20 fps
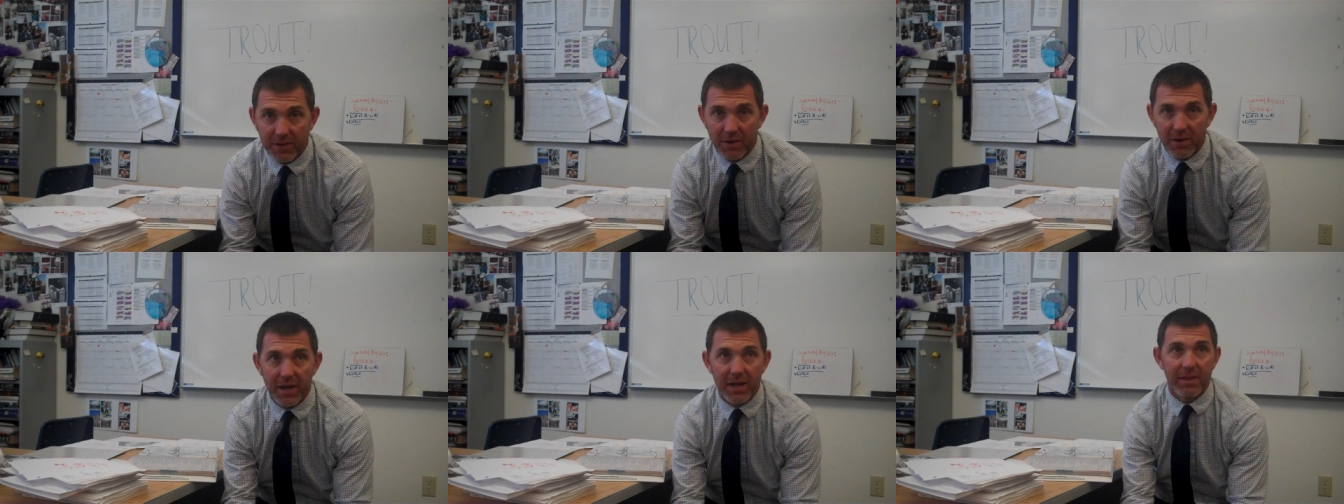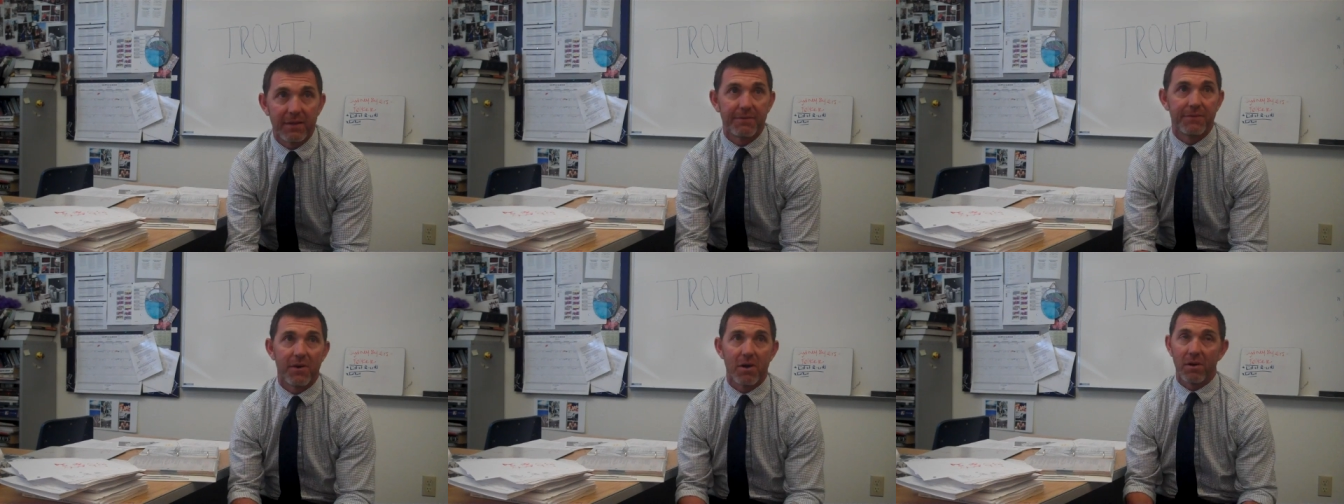All right?
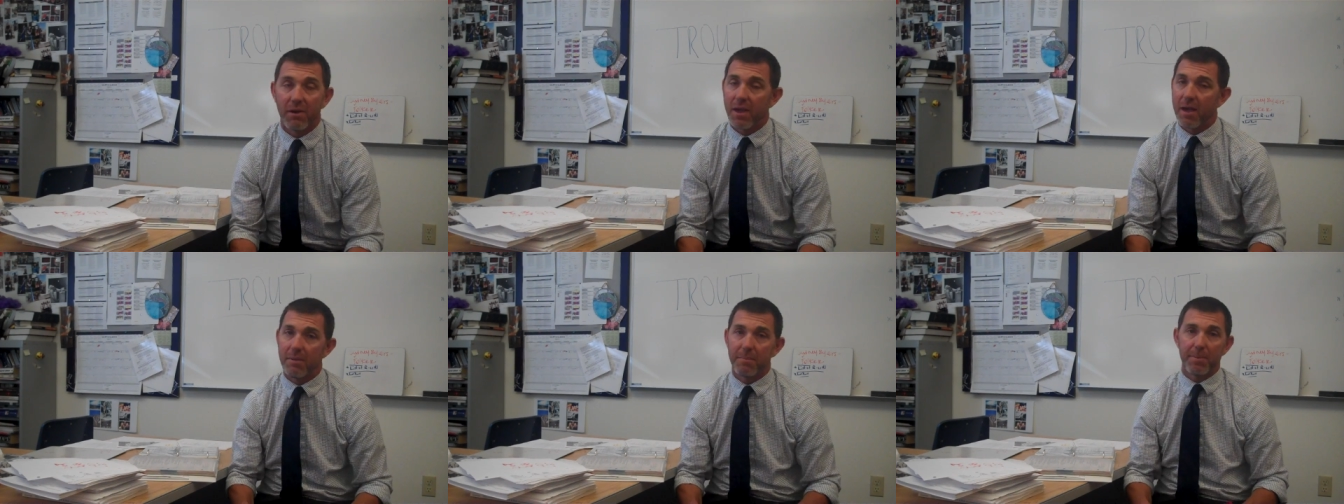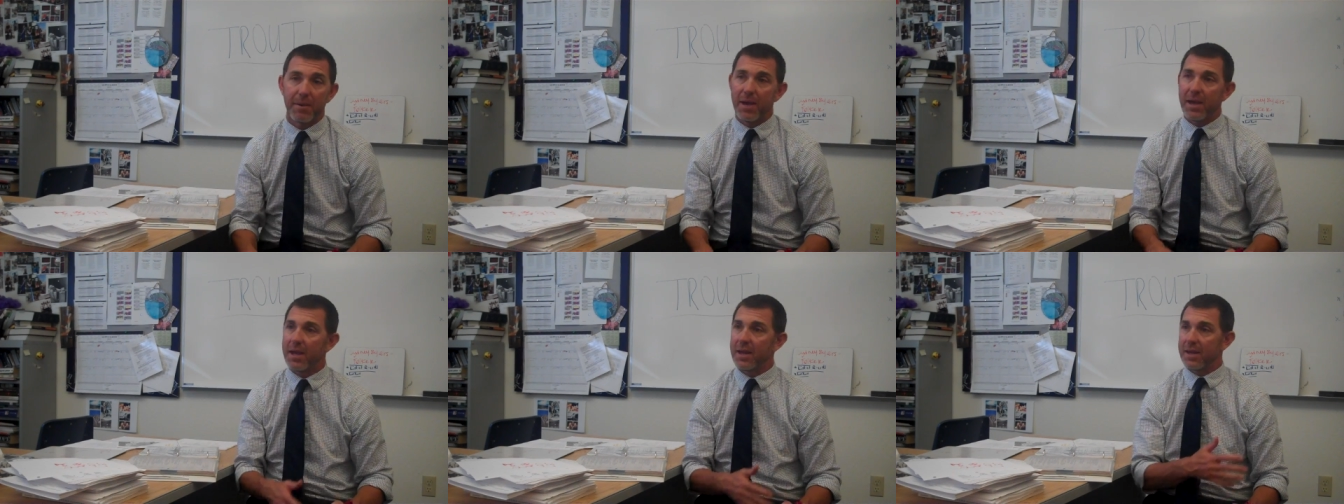And the fall
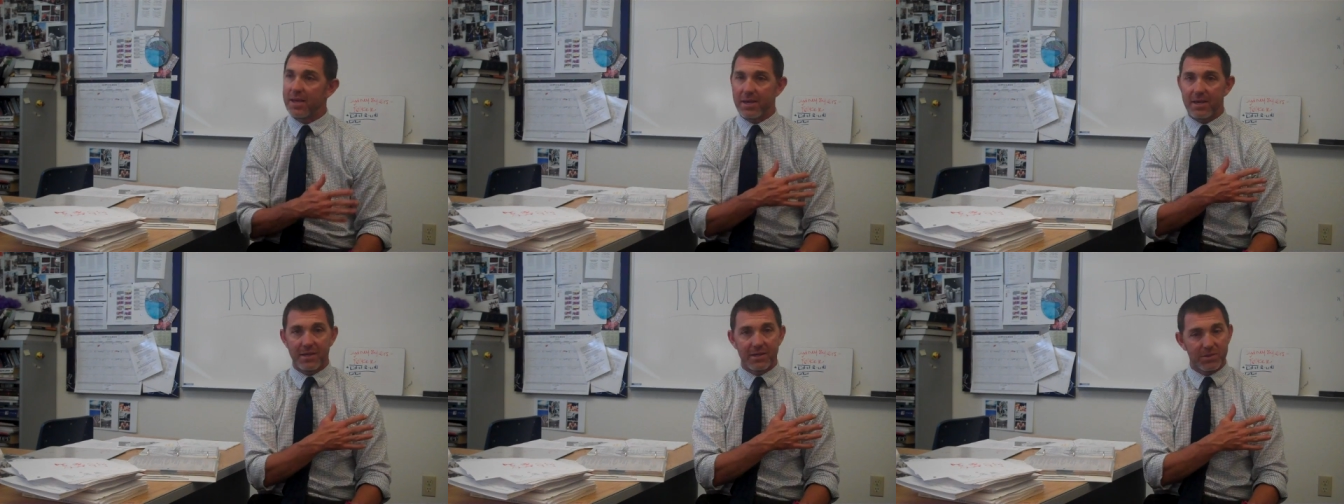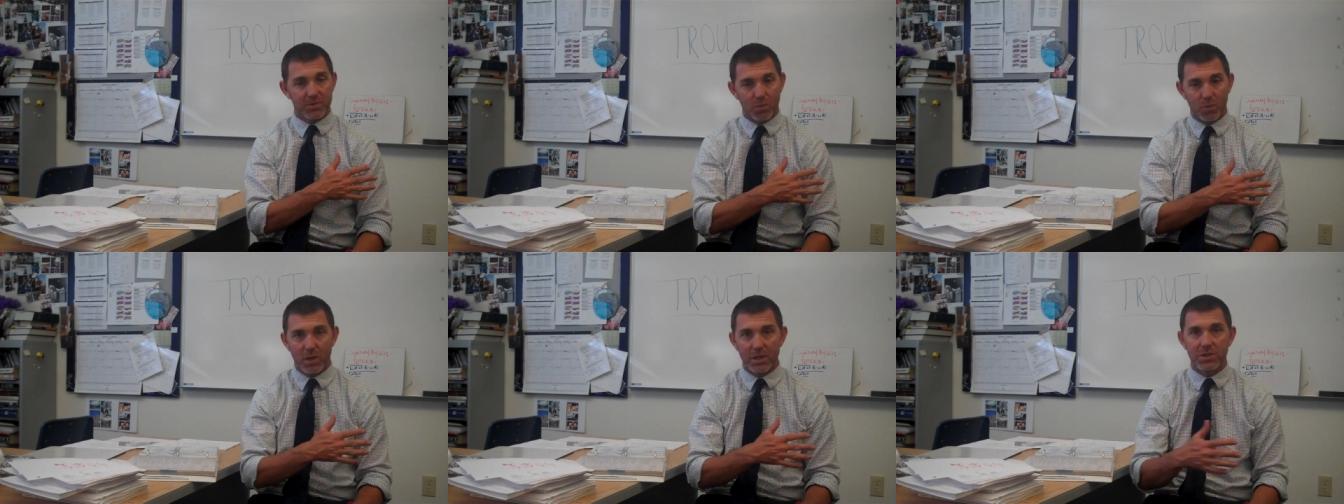campaign
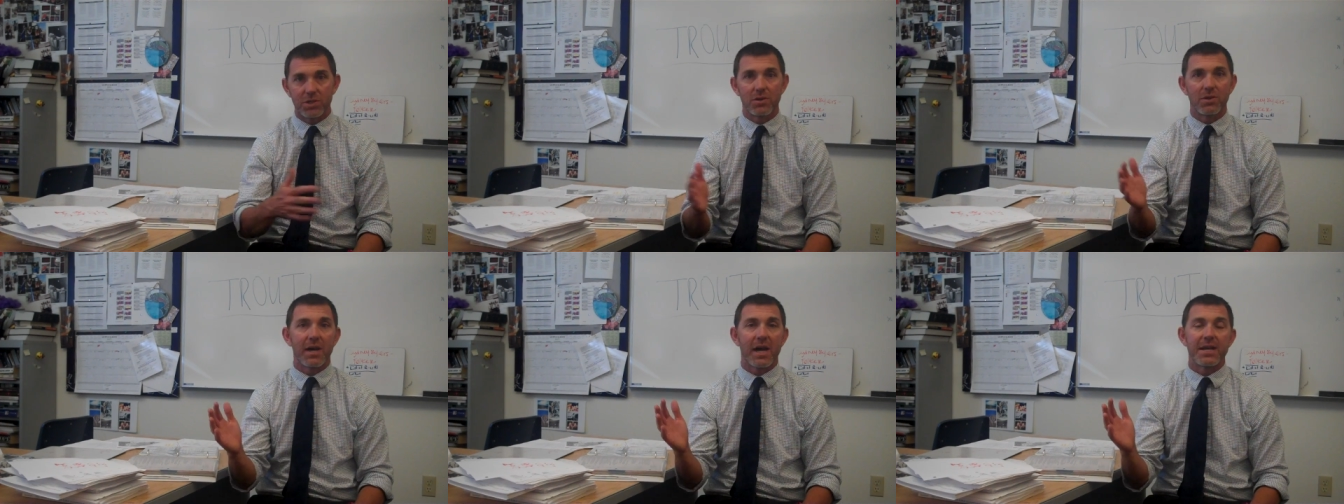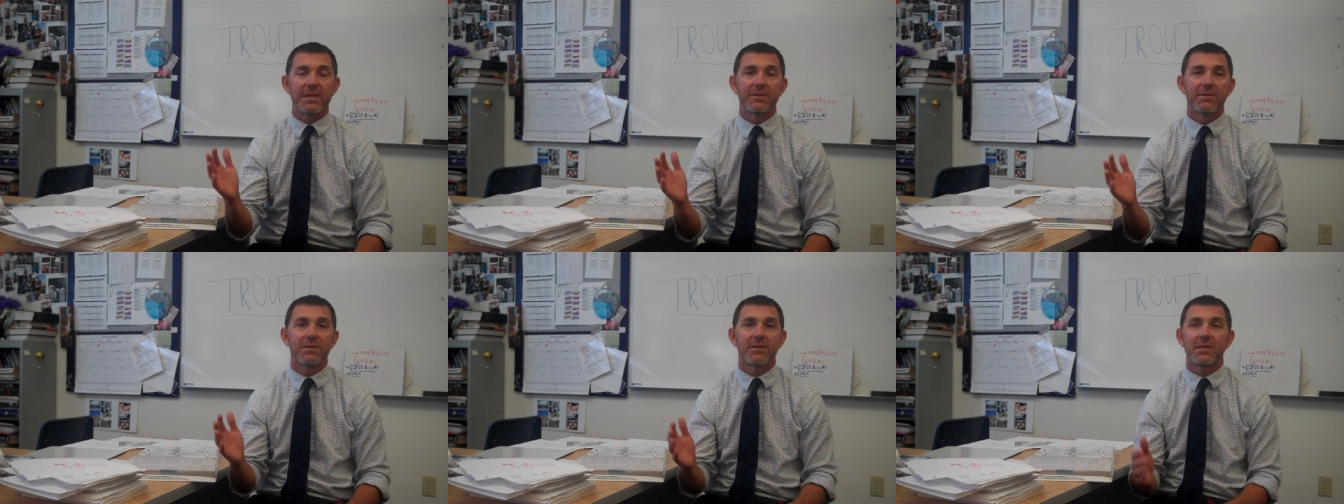is what you
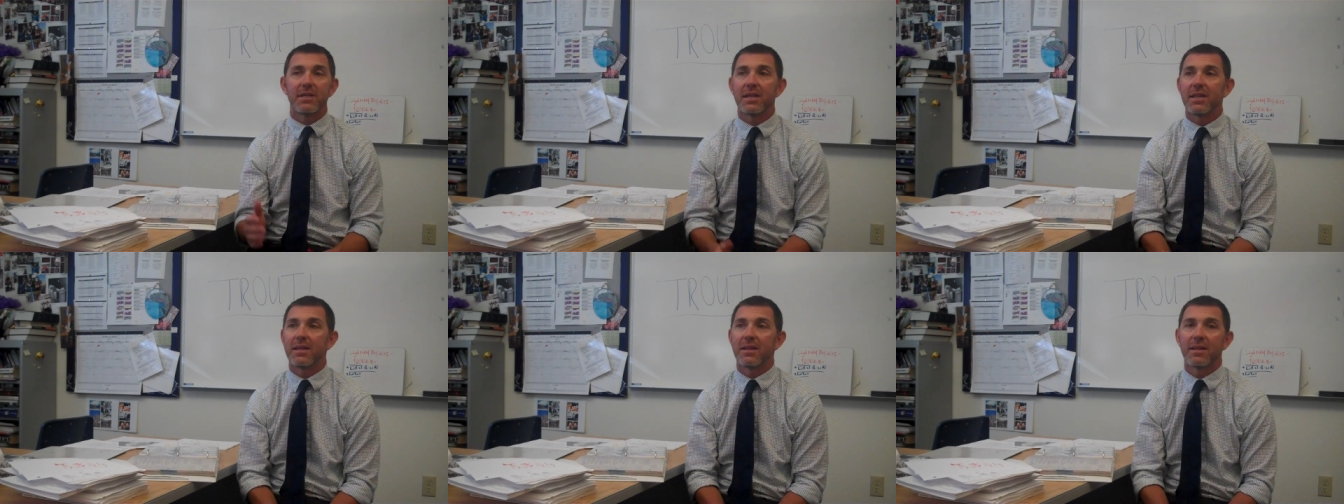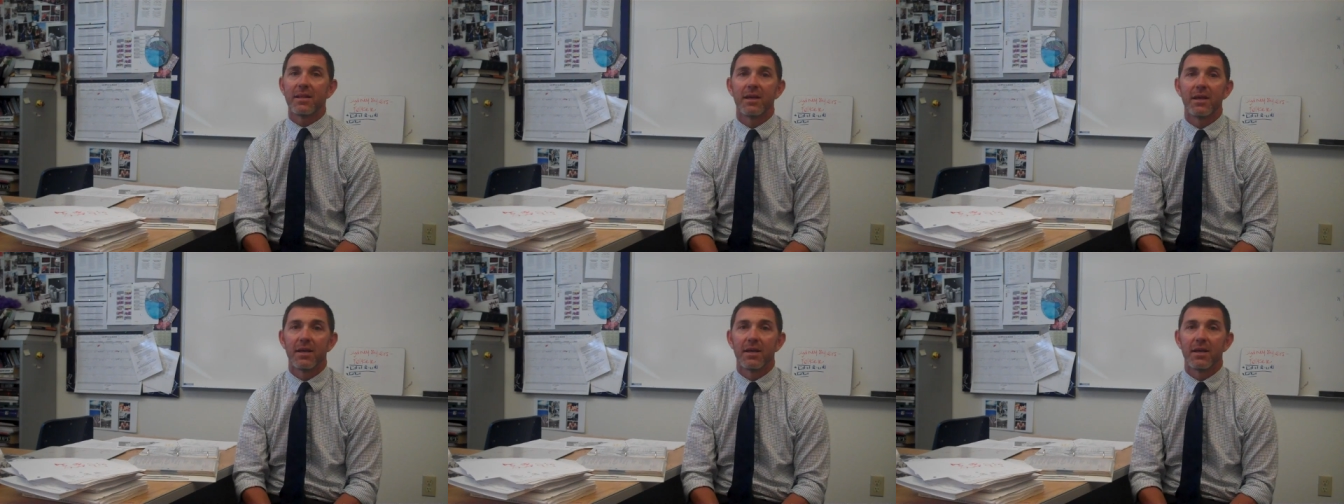guys have seen,